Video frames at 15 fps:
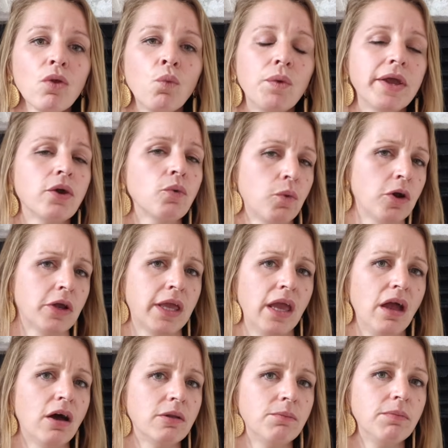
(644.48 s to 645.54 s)
We are
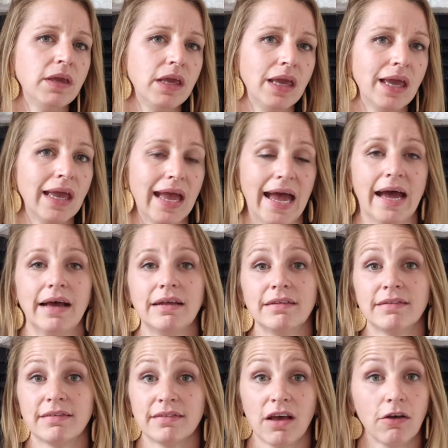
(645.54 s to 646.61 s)
working on being
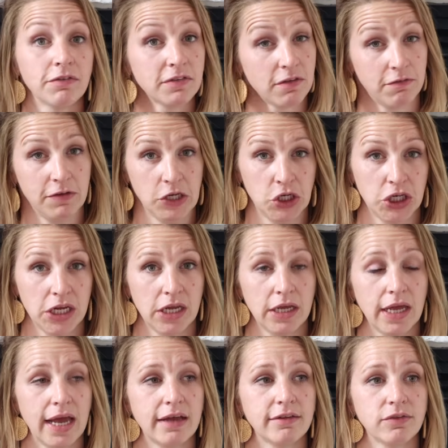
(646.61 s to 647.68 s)
as
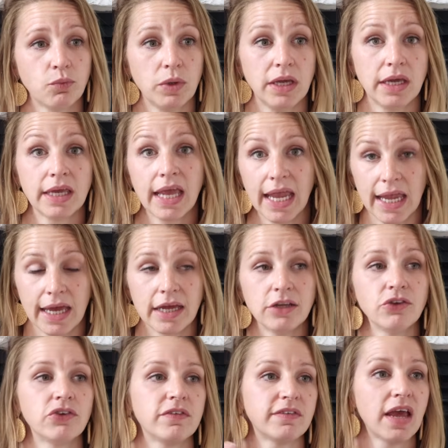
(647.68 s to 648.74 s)
self-sufficient as we
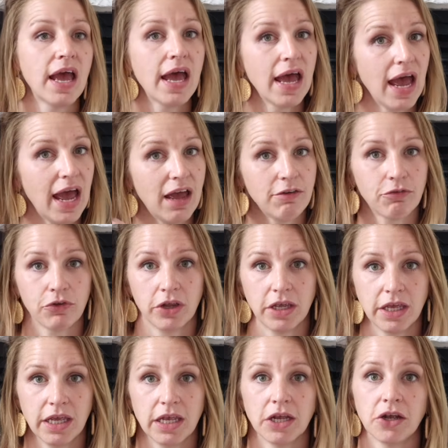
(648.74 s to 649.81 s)
can, just every
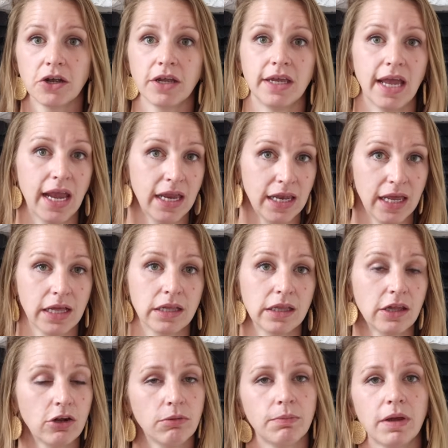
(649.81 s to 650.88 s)
year gaining a
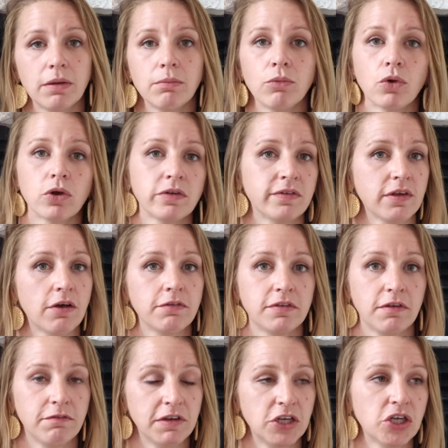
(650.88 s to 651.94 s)
little bit more
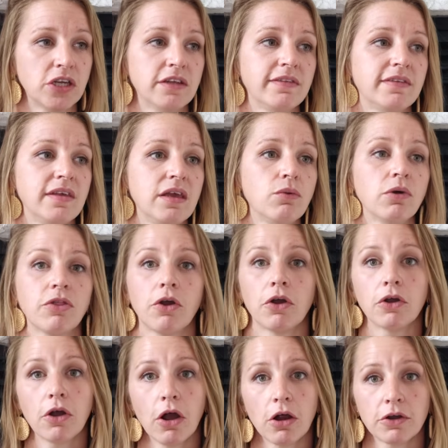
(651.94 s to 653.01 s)
self-sufficiency with
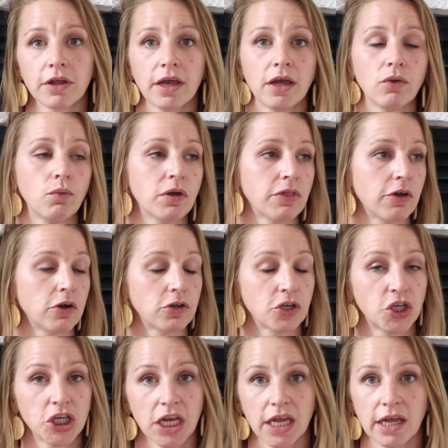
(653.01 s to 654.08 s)
our garden, with our
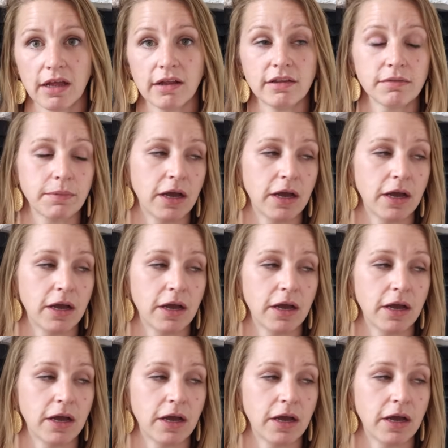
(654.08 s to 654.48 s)
chickens.